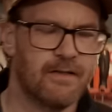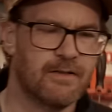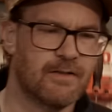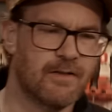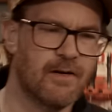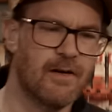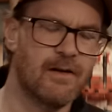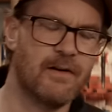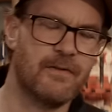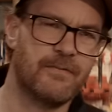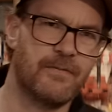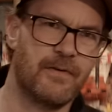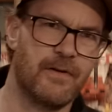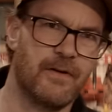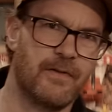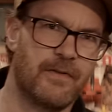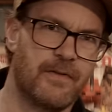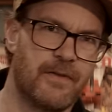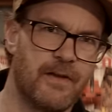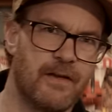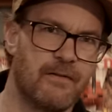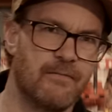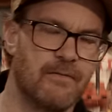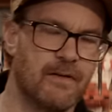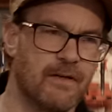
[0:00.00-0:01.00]
kind of a
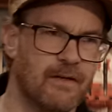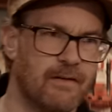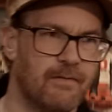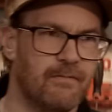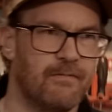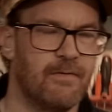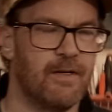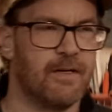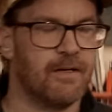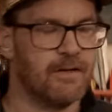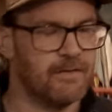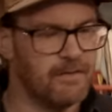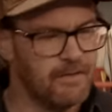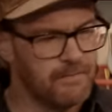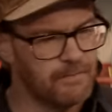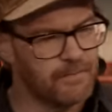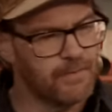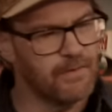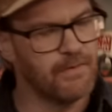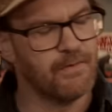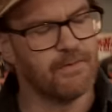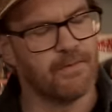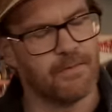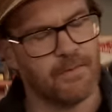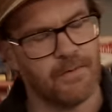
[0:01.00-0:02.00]
thing where we can
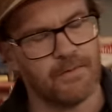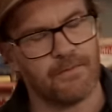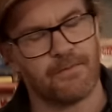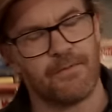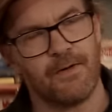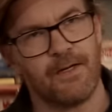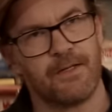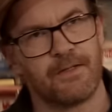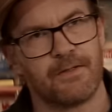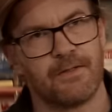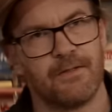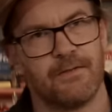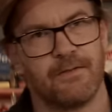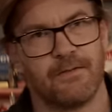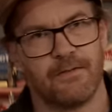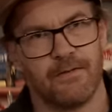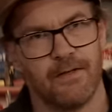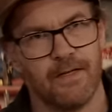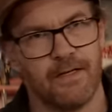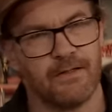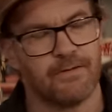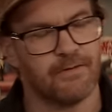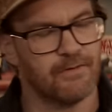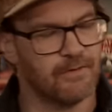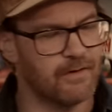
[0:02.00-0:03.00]
improve upon friction
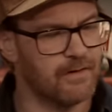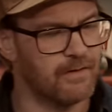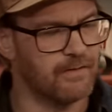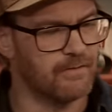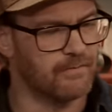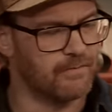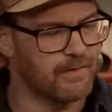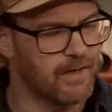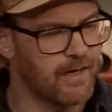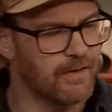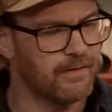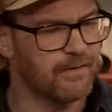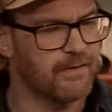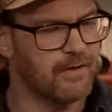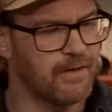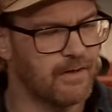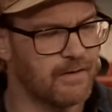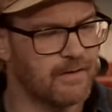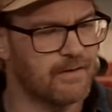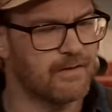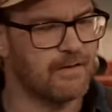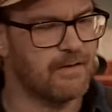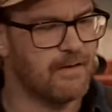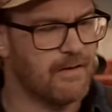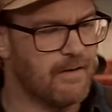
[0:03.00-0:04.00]
later on, but I
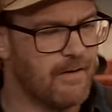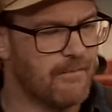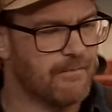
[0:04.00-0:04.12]
think